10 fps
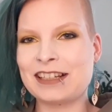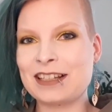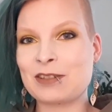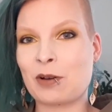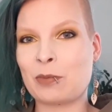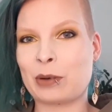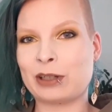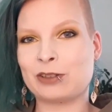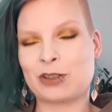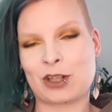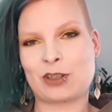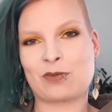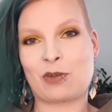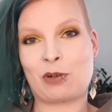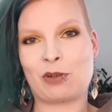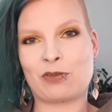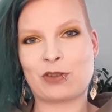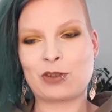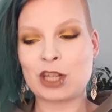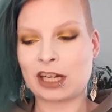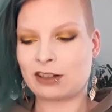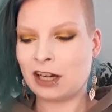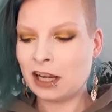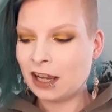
let's hope I don't just fall off the chair.